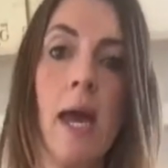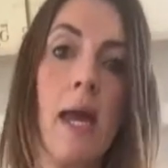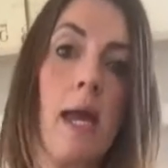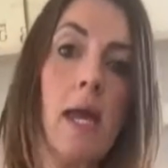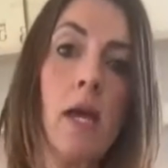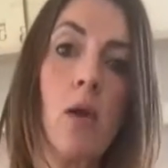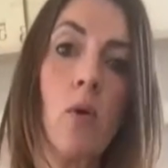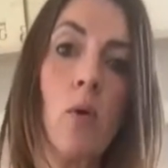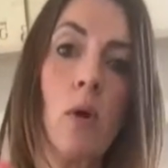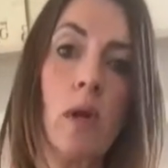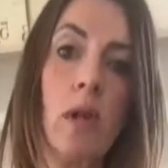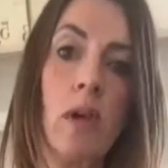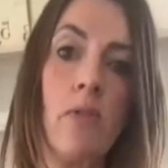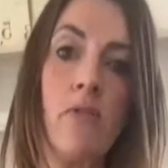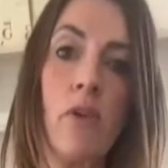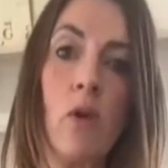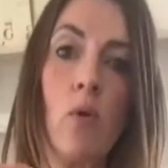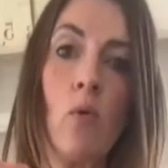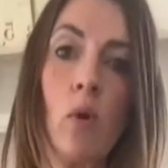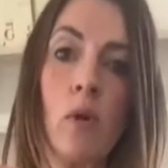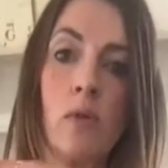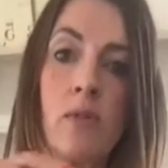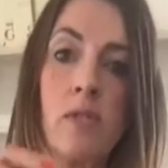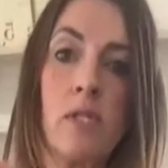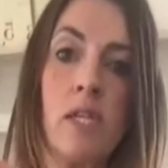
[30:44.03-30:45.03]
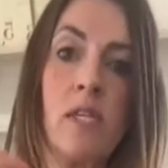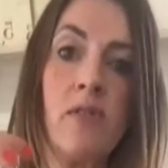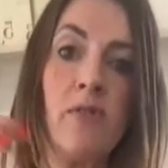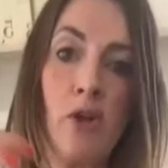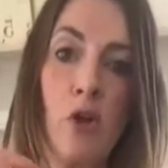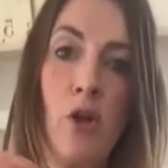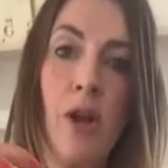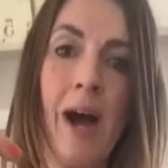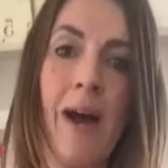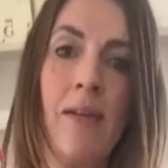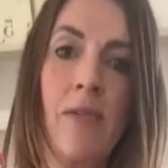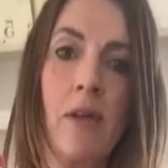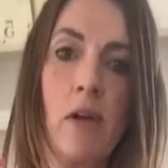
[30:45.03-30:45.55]
Equally, if you want it, if
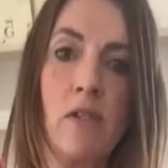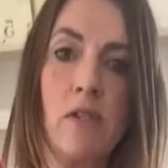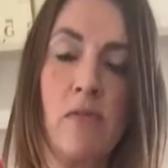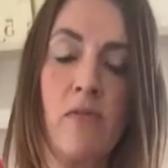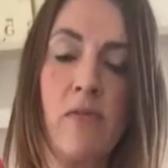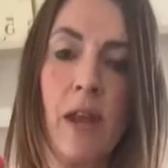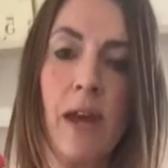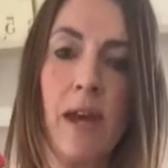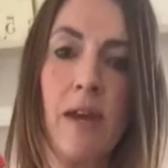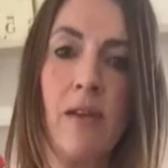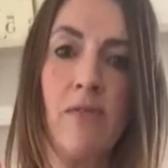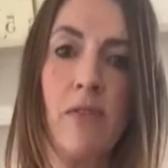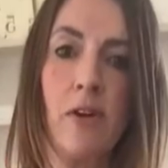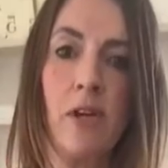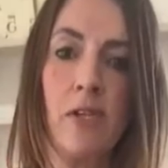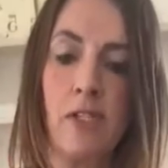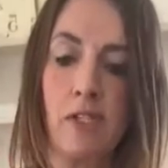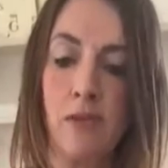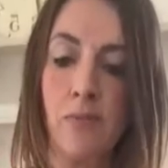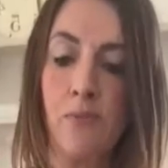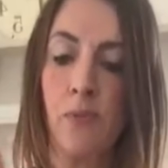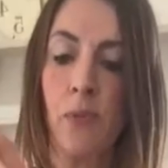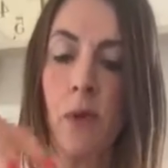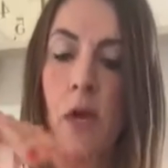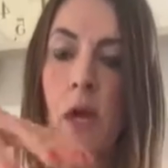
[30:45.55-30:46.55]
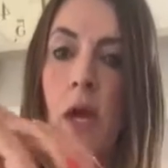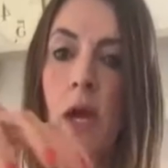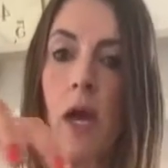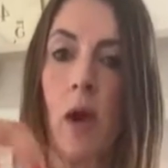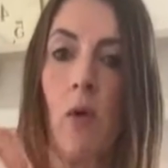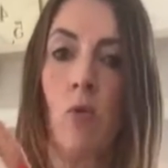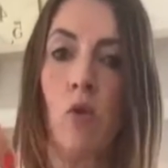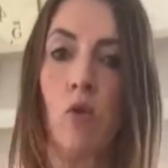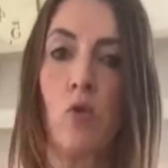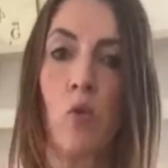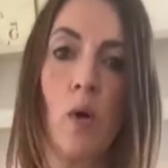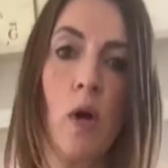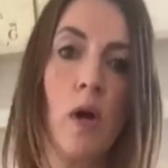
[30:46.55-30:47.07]
you like those flavours,
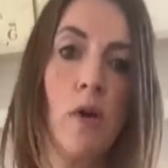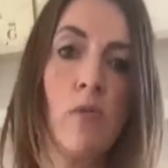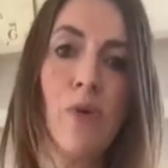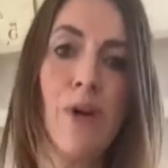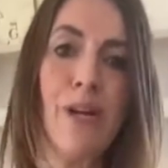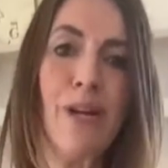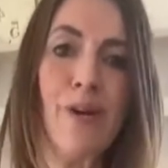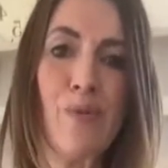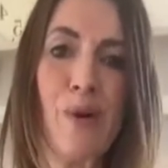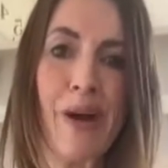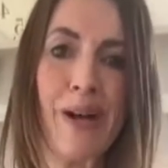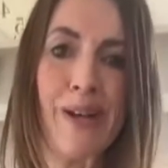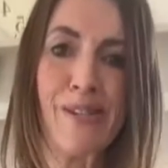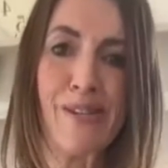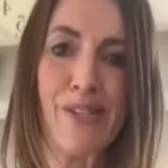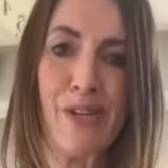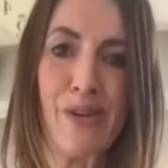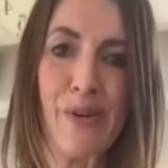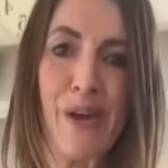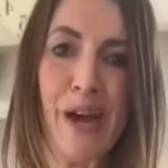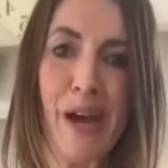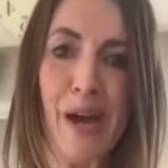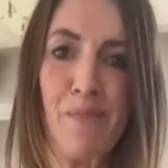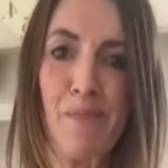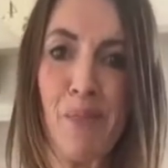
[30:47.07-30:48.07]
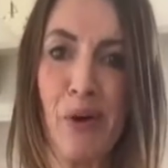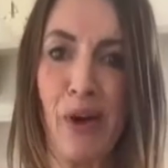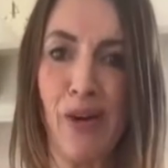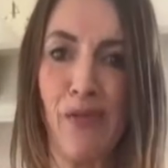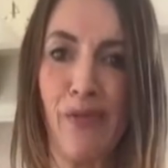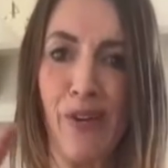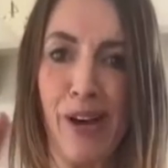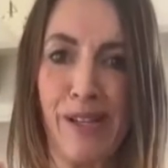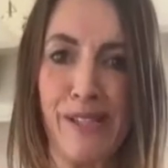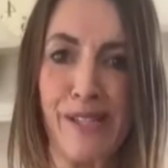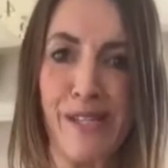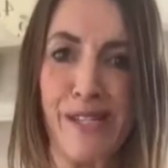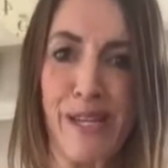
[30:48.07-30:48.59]
it would work really well. So yeah,
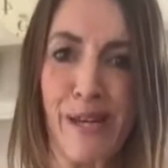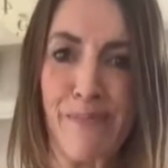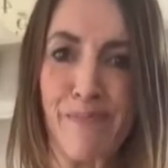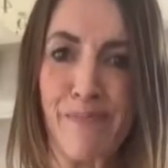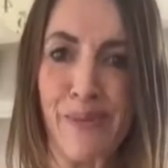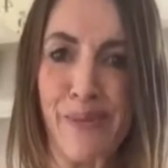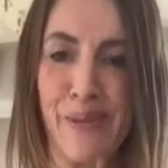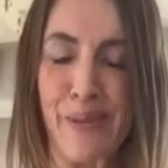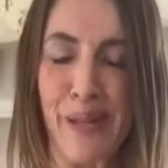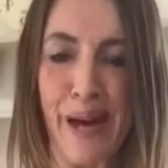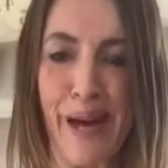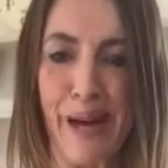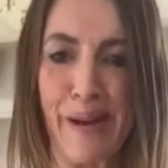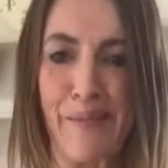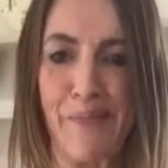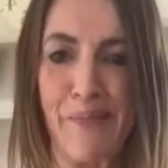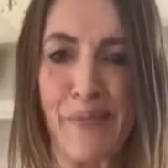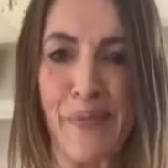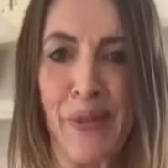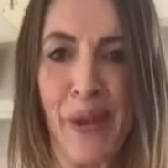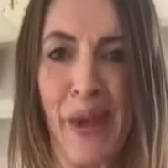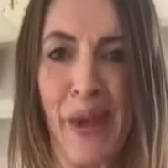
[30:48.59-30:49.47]
perfect example there.